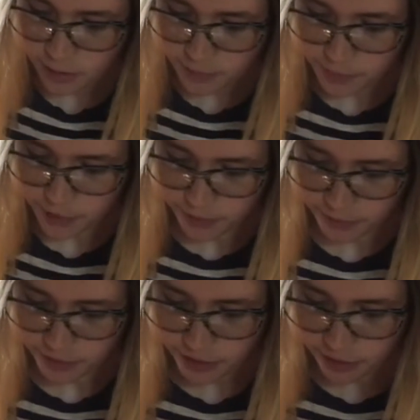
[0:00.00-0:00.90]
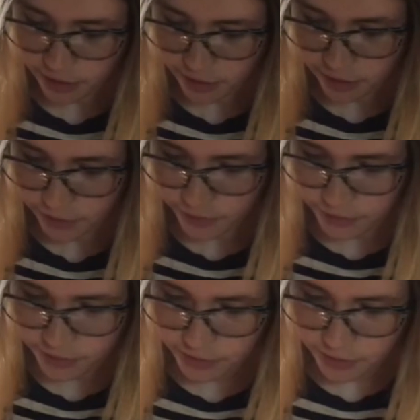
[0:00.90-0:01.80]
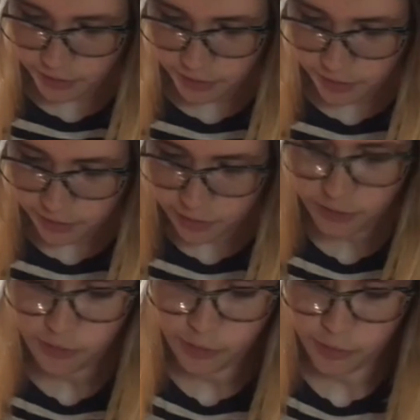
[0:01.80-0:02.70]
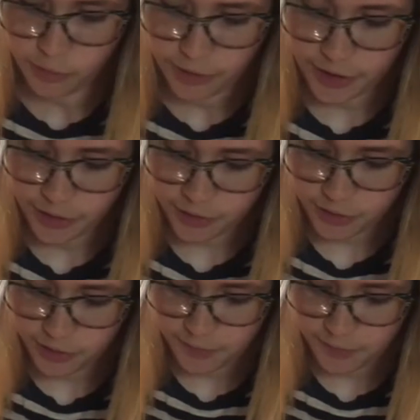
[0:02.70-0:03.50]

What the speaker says: But we thought it was good to do some Oreos.